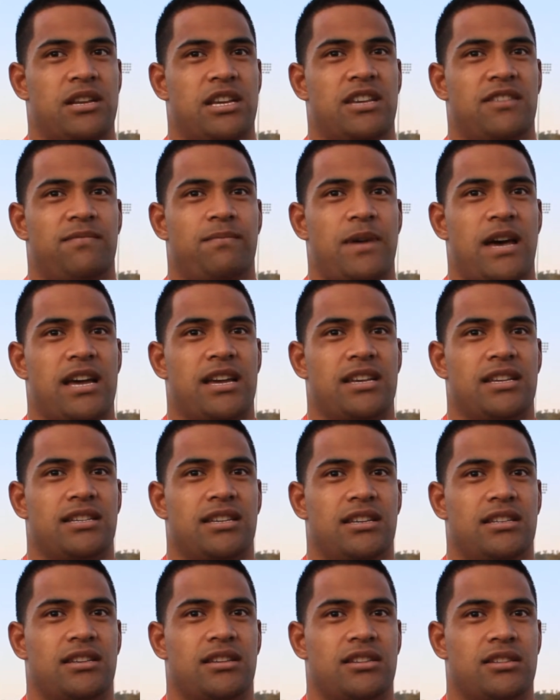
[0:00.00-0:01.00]
to give back
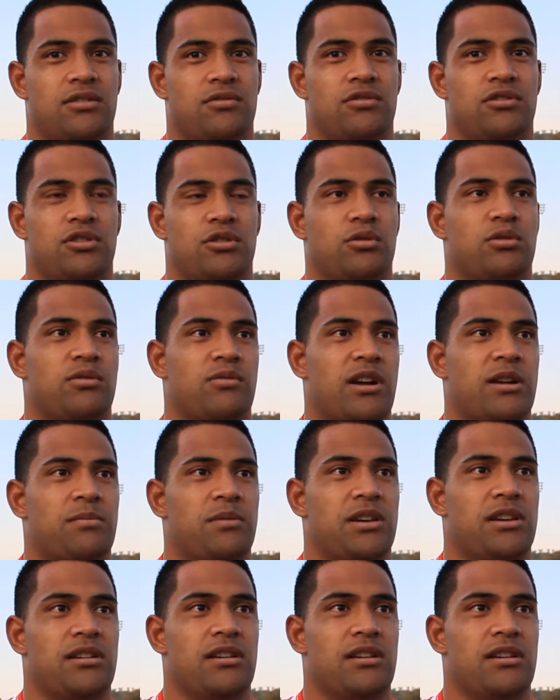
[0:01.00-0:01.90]
is crucial in rugby.